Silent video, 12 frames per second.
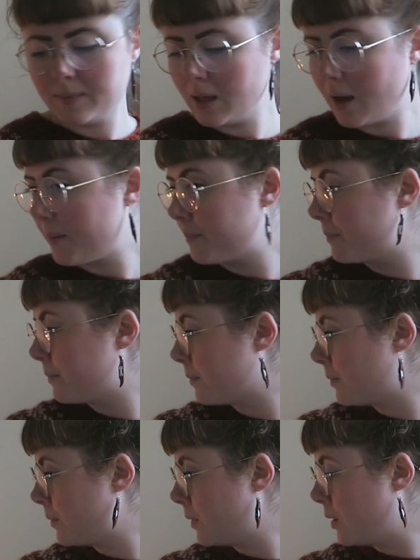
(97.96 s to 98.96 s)
Yeah.
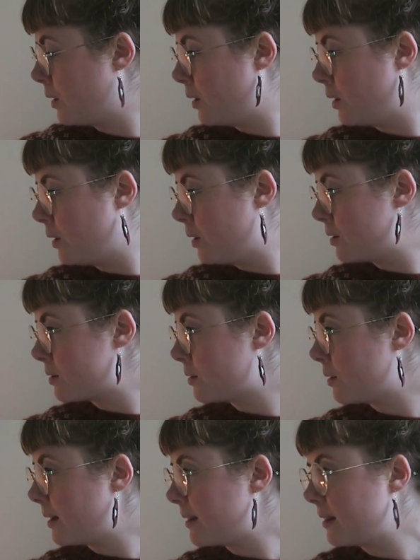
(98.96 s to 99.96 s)

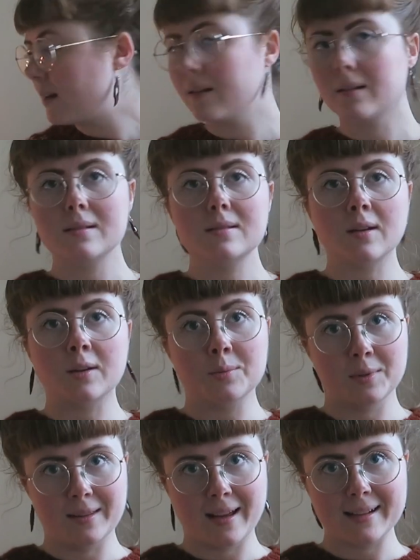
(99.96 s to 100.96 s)
So I think I'm gonna start
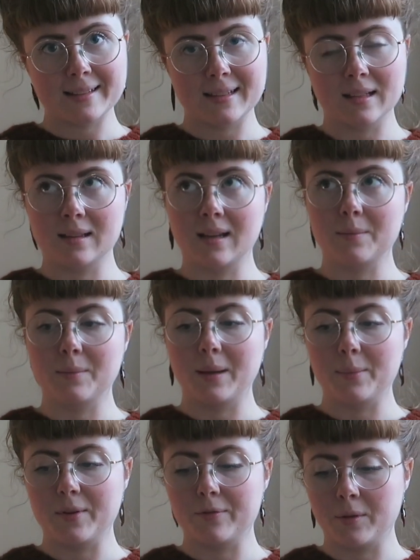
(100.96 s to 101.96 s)
with that and then
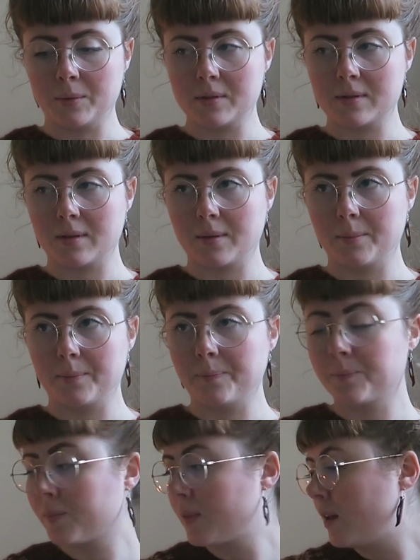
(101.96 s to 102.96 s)
maybe fold
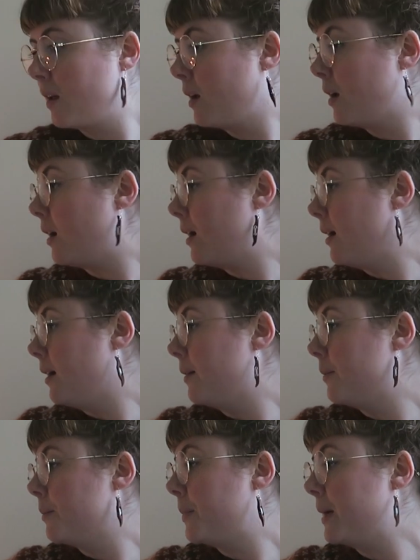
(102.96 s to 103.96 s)
some
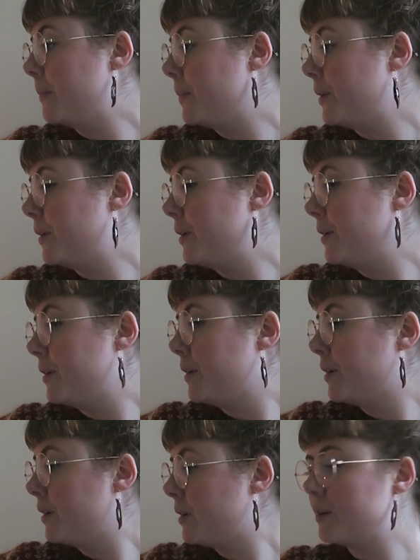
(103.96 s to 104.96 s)
paper
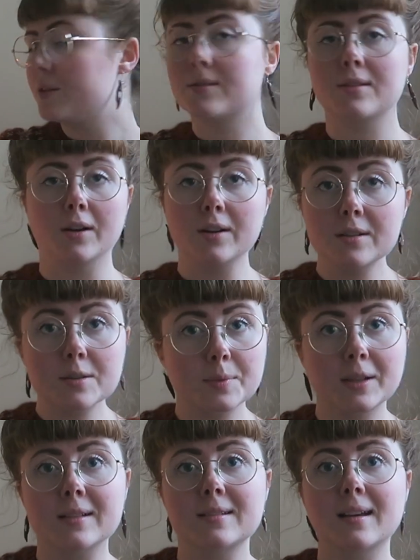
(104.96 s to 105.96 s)
stars,
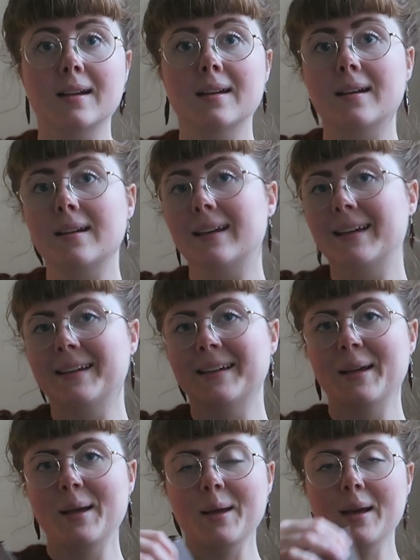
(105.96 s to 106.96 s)
because I
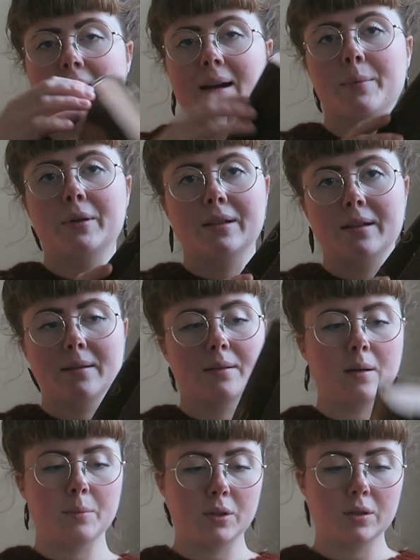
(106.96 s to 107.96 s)
bought
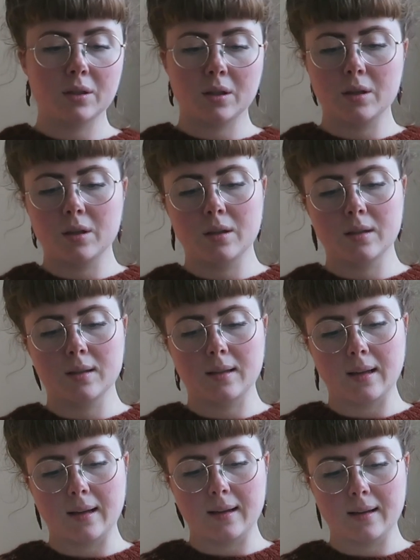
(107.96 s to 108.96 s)
a book,
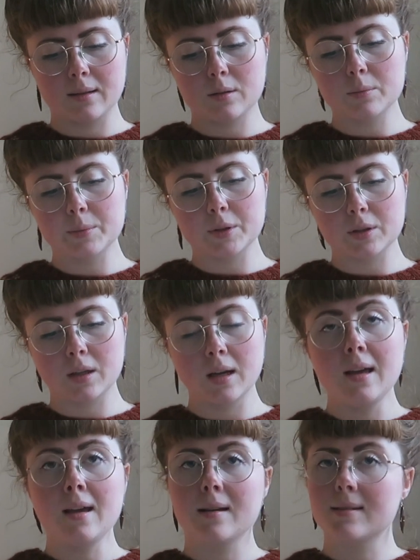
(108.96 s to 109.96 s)
an old book.
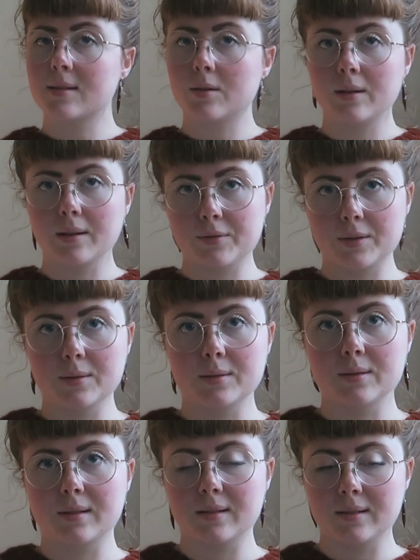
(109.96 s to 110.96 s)
Sorry if
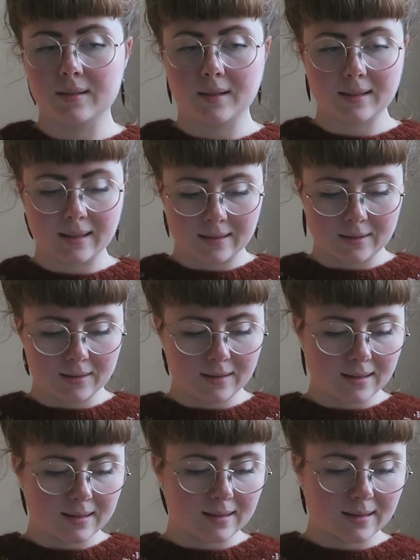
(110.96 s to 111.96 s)
you're not into
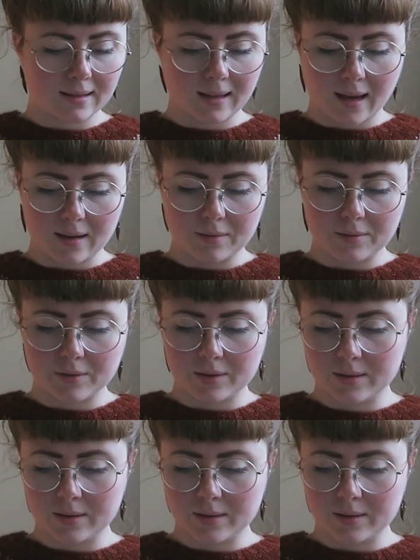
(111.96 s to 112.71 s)
this kind of